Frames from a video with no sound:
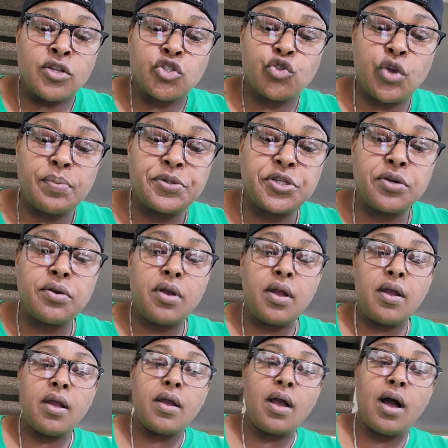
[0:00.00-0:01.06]
scripture.
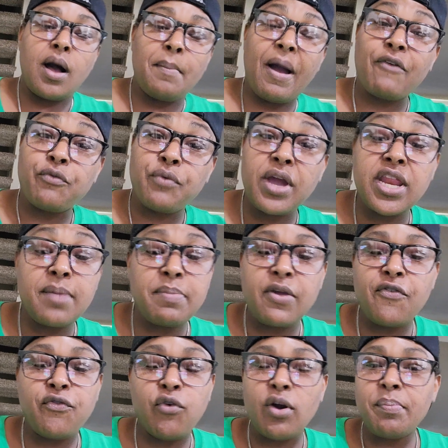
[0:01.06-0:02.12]
Um, I read it
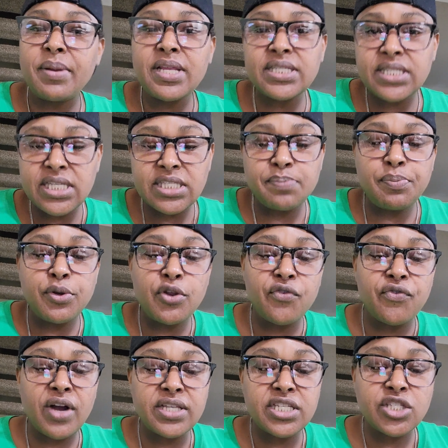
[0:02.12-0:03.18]
before, but it's just
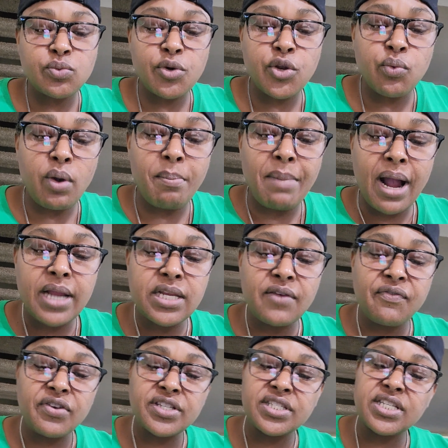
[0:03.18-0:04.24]
beautiful. I just want to remind
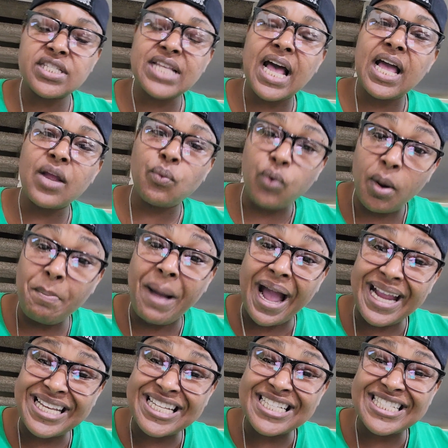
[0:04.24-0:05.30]
us just
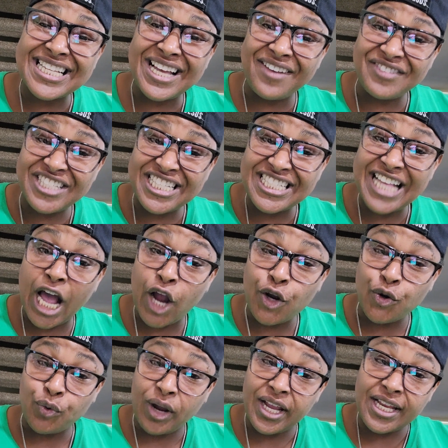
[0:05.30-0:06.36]
remind us of just how
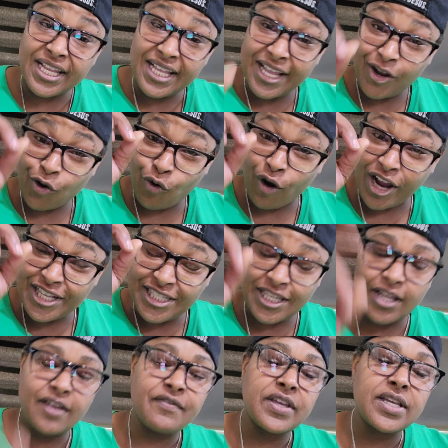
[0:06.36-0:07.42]
great Christ
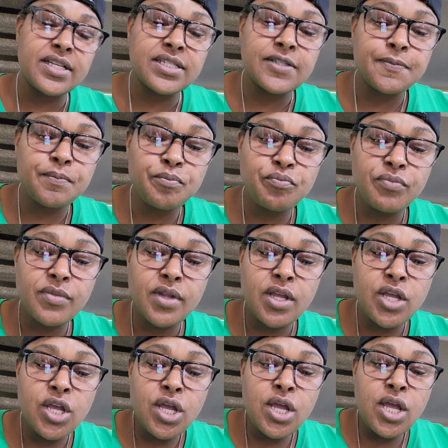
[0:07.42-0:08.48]
love is.
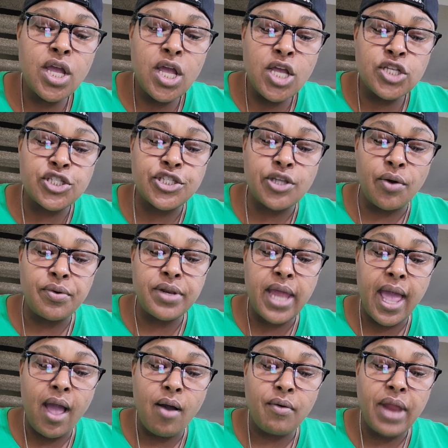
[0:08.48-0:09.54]
So
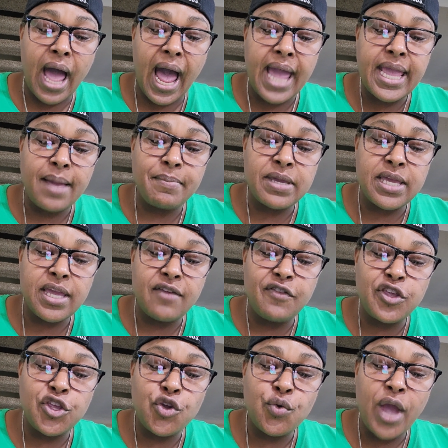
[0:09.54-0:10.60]
now I am
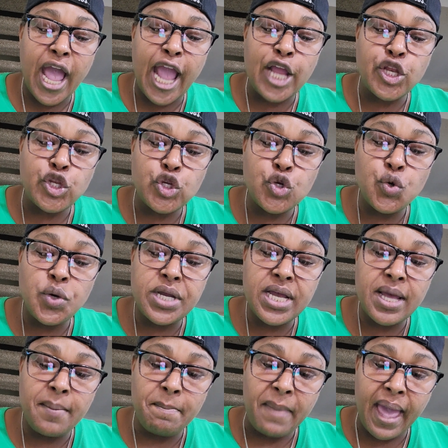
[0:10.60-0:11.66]
giving you a new
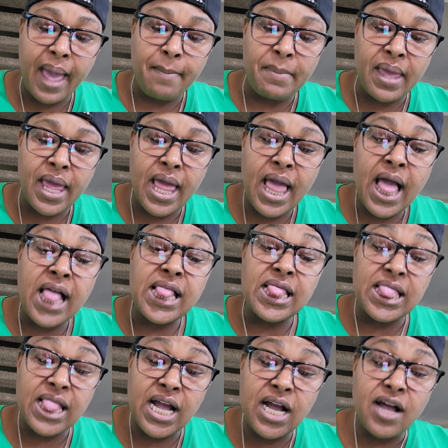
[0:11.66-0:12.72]
commandment
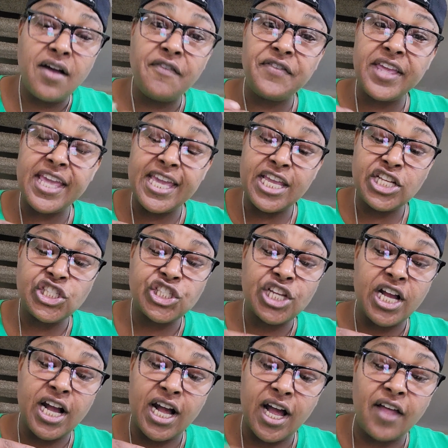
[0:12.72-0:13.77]
love each
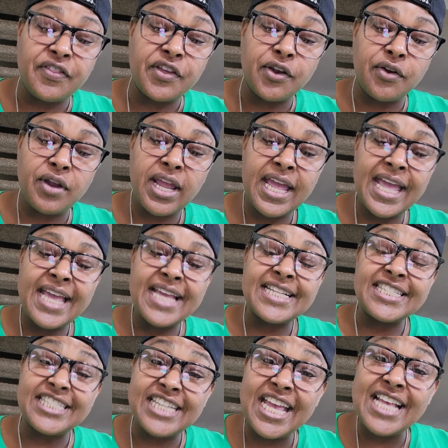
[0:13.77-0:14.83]
other
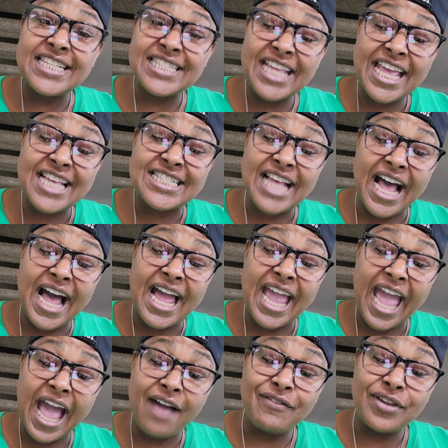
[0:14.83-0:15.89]
just as I
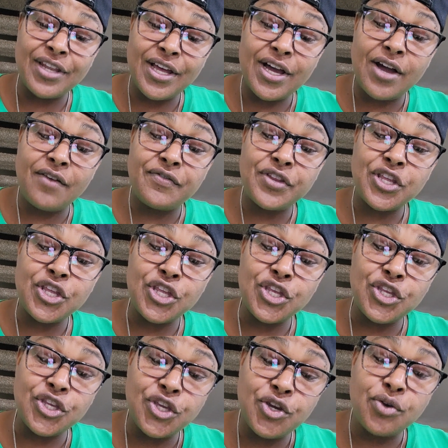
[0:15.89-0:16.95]
have loved
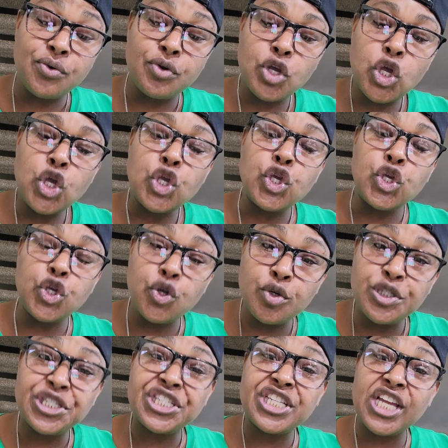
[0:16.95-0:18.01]
you.
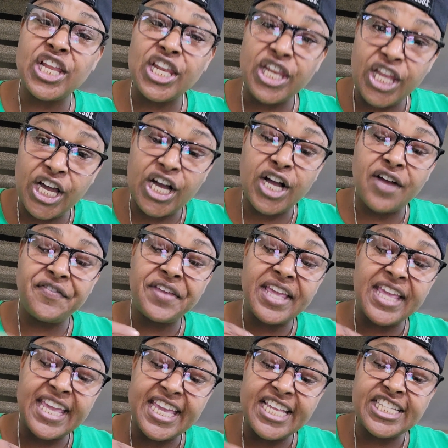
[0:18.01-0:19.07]
You should love
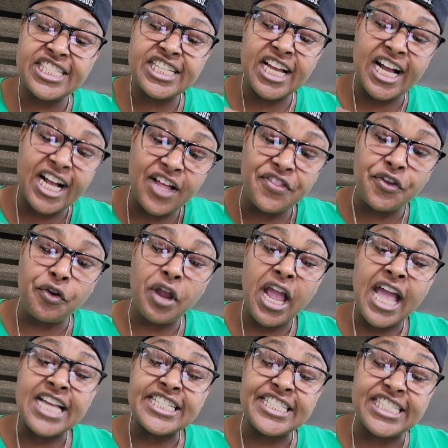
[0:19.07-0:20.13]
each other.
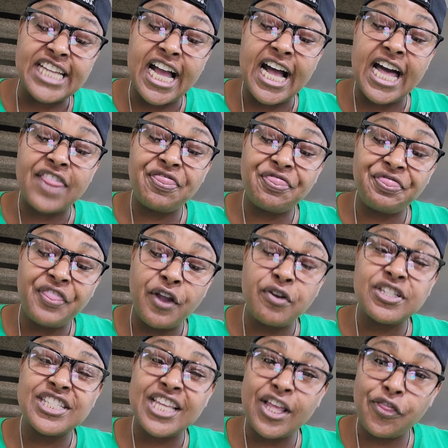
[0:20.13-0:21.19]
John
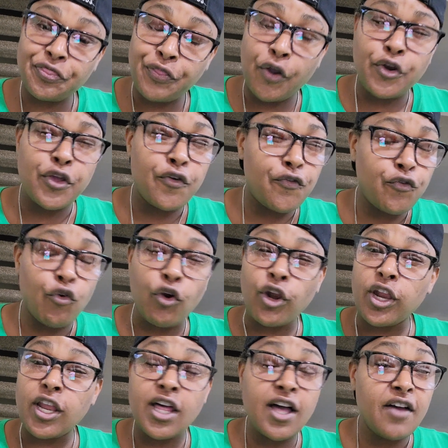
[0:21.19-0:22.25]
13 34.
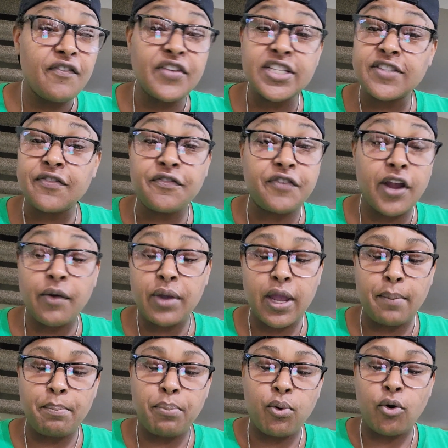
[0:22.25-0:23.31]
Love is very
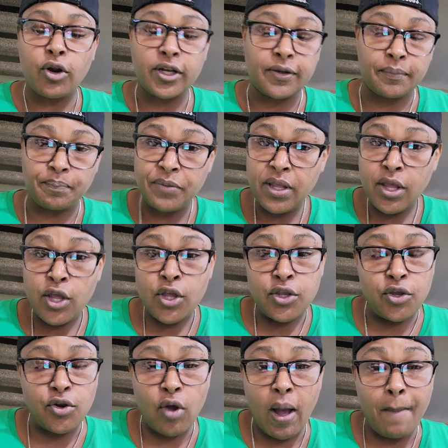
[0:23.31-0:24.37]
important.
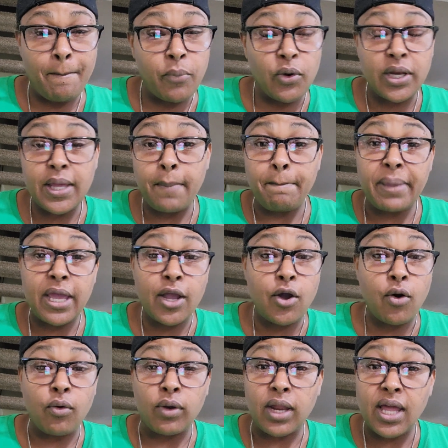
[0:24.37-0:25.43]
You know, I'm really big
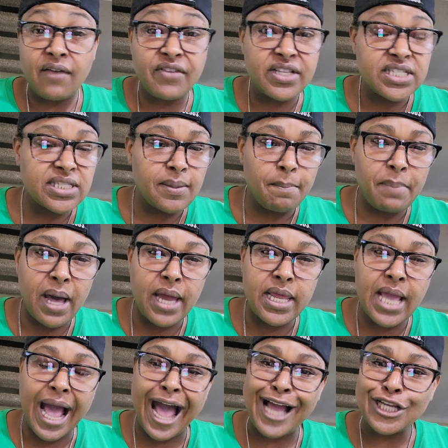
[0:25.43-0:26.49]
on loving
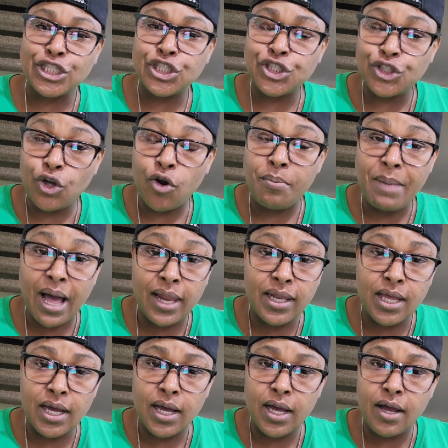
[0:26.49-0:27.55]
somebody. I show my
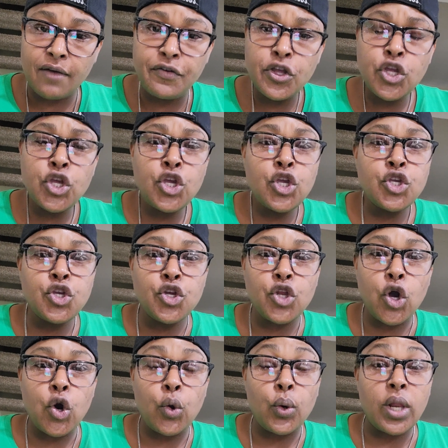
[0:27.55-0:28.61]
love. You
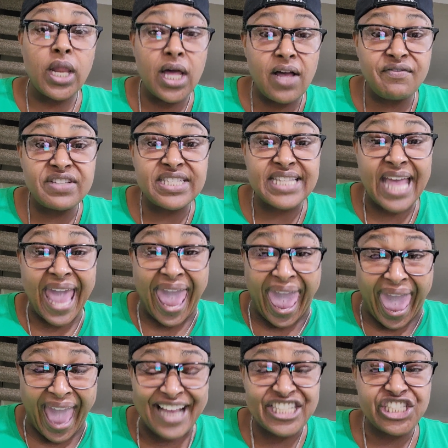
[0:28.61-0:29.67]
know, love is an
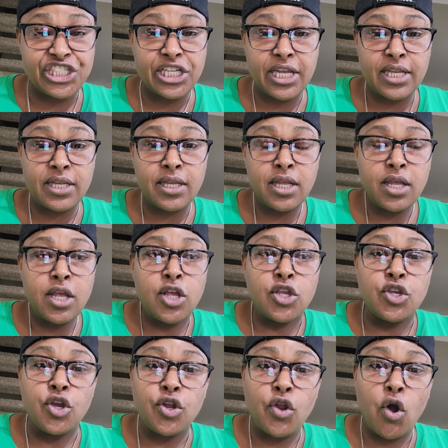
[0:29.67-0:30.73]
action
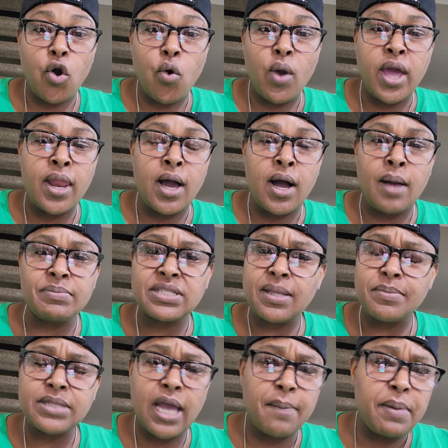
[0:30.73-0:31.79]
you know and um,
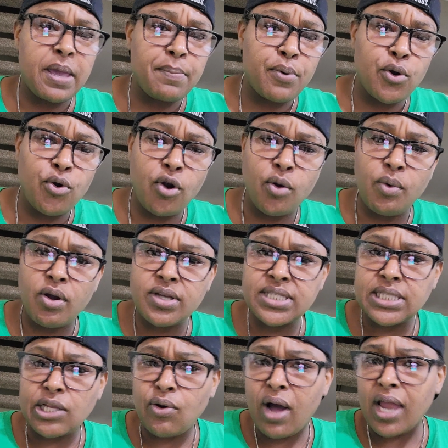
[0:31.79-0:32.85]
sometimes people go around
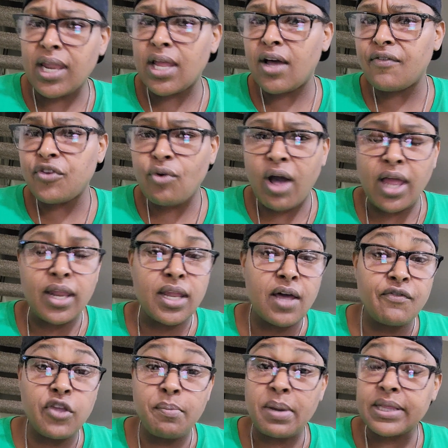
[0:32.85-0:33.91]
saying oh i love you i
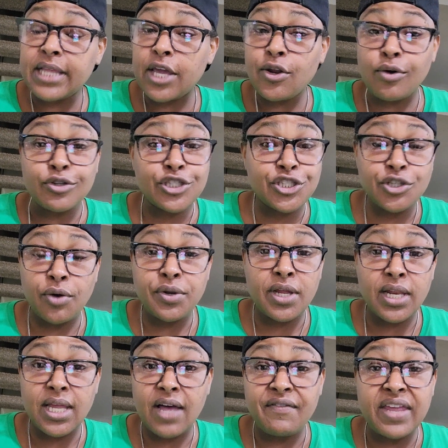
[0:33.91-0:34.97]
love you but they don't show
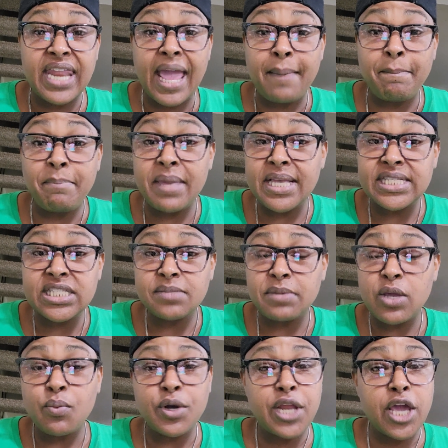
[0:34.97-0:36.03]
the love and they miss
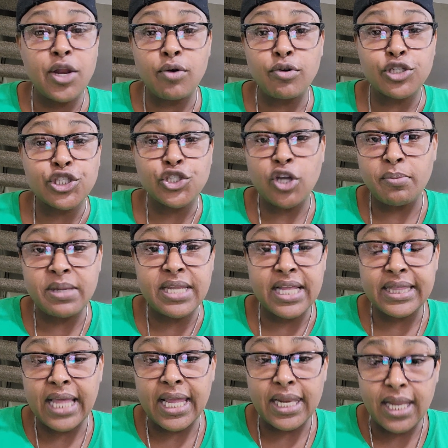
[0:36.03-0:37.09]
me when they don't show me
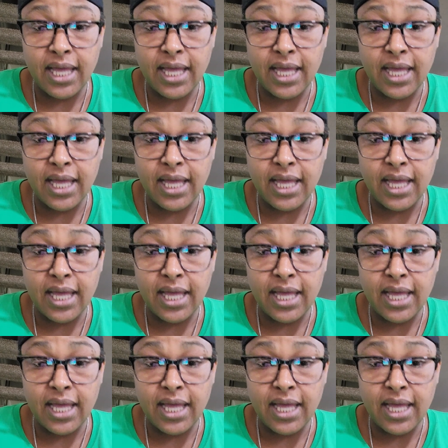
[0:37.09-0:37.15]
that they